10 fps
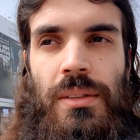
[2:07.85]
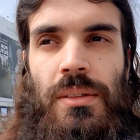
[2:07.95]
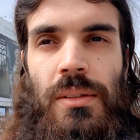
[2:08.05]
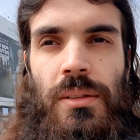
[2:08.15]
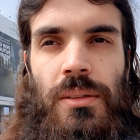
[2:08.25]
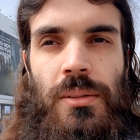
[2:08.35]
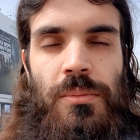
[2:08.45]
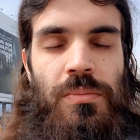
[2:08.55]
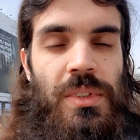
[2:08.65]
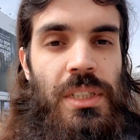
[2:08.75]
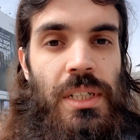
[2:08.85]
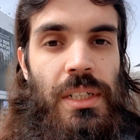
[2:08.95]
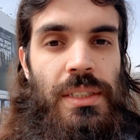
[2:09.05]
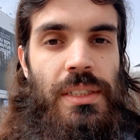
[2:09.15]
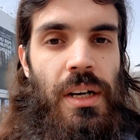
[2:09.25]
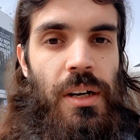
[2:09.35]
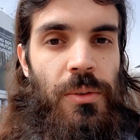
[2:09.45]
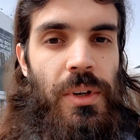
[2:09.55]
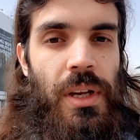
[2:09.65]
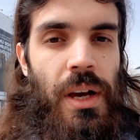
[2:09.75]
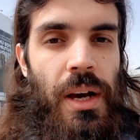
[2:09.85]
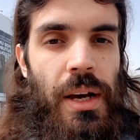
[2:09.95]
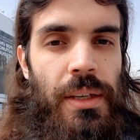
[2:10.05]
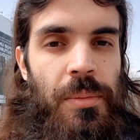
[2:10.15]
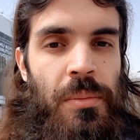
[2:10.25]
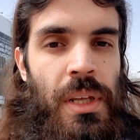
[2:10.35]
the degrees are very high,